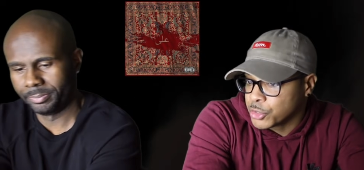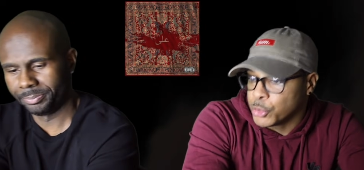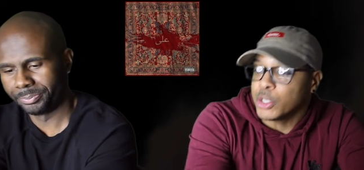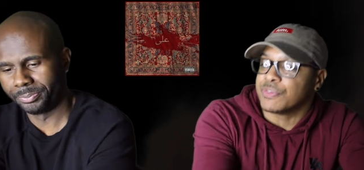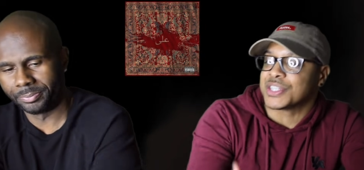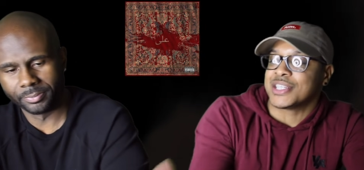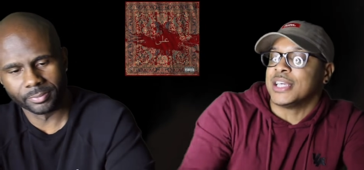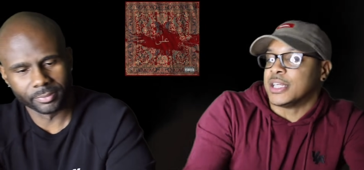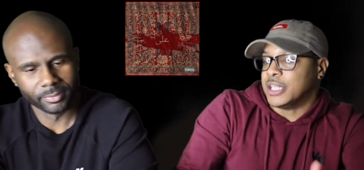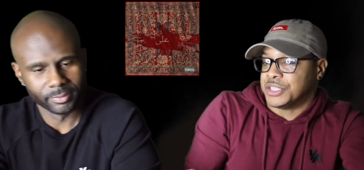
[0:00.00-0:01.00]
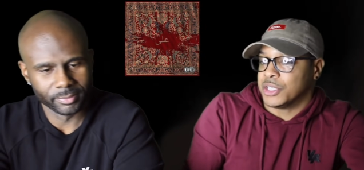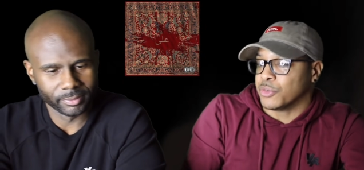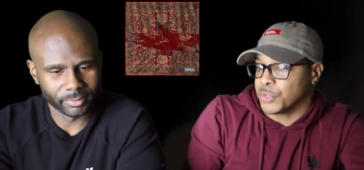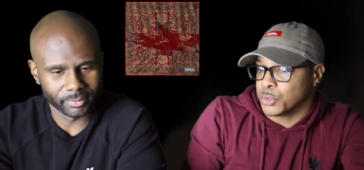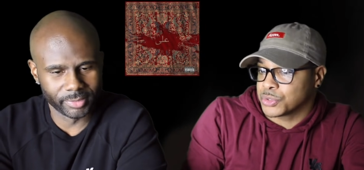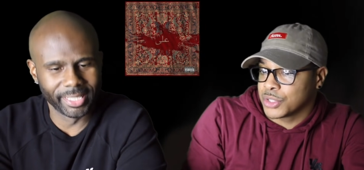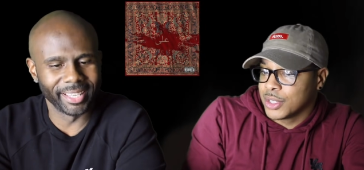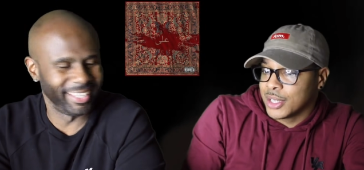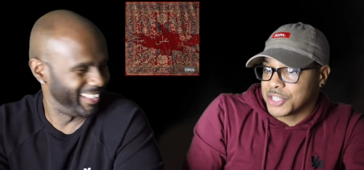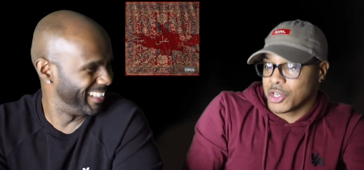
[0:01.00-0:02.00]
Speaker 1: So you even see it in these interviews.
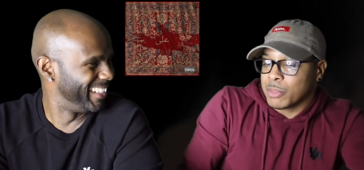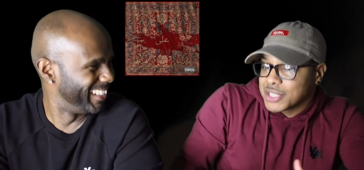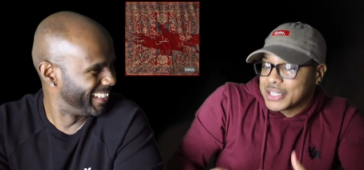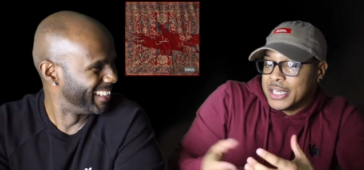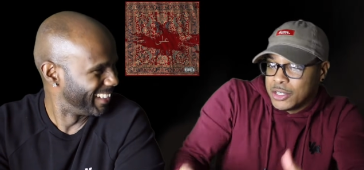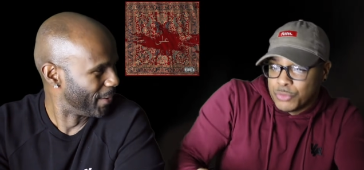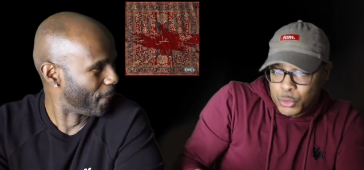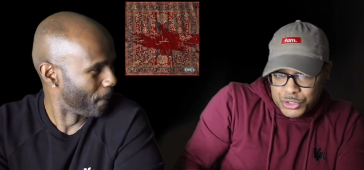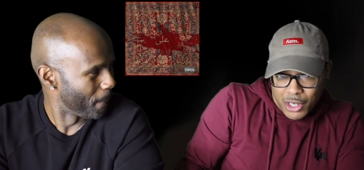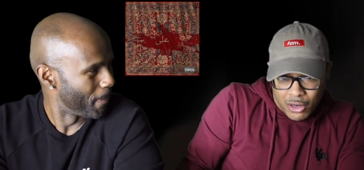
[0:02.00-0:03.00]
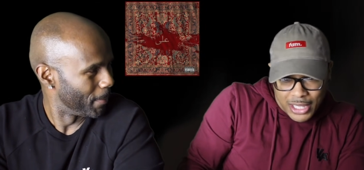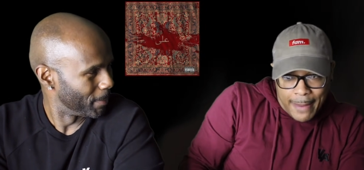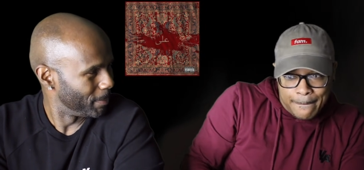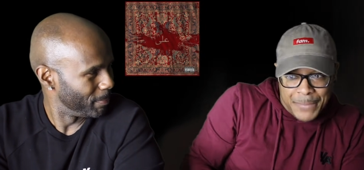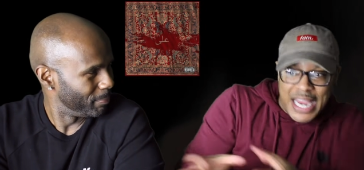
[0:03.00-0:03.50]
Yeah. It's almost like the interviewers are like